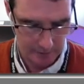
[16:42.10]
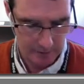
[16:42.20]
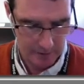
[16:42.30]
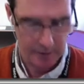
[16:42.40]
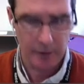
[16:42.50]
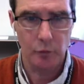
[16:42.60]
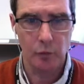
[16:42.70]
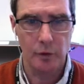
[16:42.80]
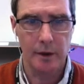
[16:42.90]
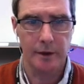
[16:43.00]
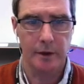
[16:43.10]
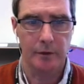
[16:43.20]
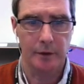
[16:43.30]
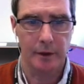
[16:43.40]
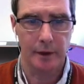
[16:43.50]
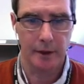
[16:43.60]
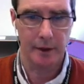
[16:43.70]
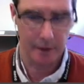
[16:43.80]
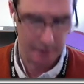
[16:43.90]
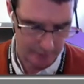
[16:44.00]
and I really don't
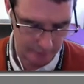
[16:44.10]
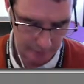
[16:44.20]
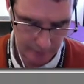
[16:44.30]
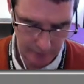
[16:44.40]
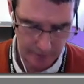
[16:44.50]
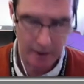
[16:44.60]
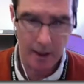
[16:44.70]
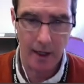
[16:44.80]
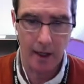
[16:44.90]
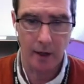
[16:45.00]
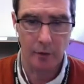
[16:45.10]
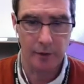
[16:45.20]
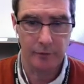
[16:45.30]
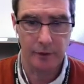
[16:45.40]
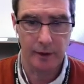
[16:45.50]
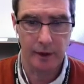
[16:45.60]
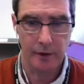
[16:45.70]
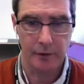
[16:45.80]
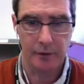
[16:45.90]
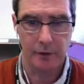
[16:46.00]
care right now if I
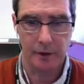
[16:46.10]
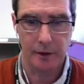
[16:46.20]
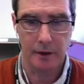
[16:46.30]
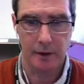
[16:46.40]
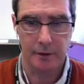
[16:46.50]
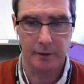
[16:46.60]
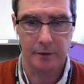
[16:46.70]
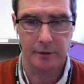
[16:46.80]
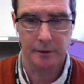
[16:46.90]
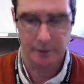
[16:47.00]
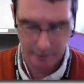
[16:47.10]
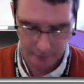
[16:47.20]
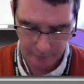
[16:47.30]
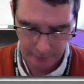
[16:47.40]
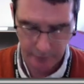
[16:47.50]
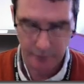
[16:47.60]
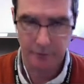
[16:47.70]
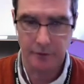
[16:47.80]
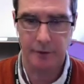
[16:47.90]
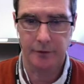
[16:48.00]
enter a letter. I'm just sort of
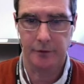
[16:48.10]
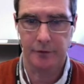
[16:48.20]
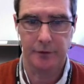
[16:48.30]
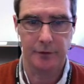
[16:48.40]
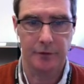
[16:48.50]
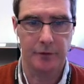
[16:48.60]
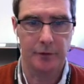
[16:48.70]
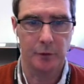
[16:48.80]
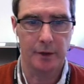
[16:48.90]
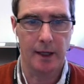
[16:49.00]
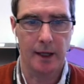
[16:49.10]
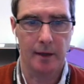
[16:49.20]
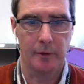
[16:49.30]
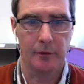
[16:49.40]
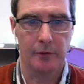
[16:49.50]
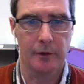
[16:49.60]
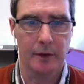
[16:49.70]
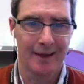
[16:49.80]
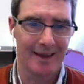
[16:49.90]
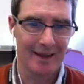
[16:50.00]
interested to see what happens.
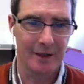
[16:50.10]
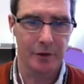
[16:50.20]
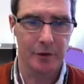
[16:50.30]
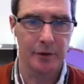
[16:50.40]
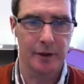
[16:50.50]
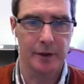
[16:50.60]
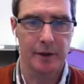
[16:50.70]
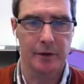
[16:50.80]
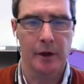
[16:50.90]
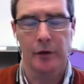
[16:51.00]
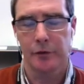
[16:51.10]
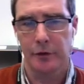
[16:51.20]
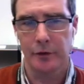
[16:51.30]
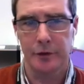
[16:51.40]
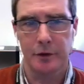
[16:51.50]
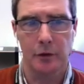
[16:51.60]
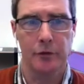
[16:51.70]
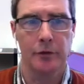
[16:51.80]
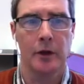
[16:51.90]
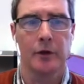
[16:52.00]
And I do get an error. So this
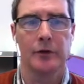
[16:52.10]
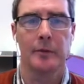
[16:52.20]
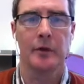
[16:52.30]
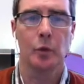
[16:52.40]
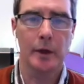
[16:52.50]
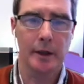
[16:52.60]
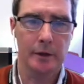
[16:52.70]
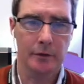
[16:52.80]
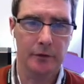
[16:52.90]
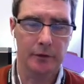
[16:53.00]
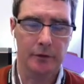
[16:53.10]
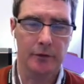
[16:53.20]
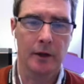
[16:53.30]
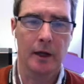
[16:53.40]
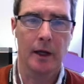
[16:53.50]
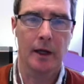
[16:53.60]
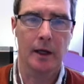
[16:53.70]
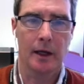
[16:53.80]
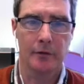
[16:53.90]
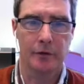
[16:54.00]
shows some of the weaknesses
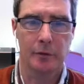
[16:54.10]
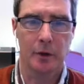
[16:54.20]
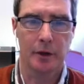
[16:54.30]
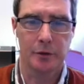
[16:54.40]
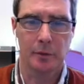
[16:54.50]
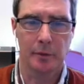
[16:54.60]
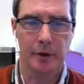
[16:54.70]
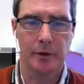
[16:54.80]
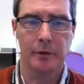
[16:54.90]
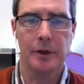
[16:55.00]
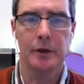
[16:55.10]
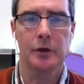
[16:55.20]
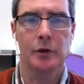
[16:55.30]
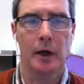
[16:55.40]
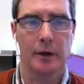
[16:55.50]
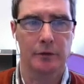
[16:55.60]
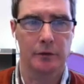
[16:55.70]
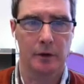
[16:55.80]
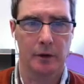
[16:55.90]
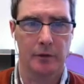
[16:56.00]
of your module, but you don't need to correct for
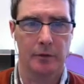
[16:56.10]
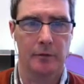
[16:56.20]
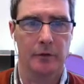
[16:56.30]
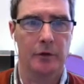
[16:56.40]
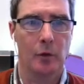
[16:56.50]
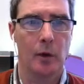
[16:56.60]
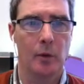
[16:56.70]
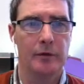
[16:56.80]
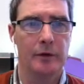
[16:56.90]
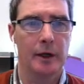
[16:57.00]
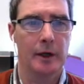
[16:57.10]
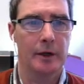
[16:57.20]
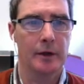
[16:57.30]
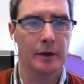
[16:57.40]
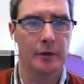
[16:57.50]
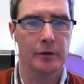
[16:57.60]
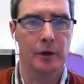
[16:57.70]
all of them. So what we've done is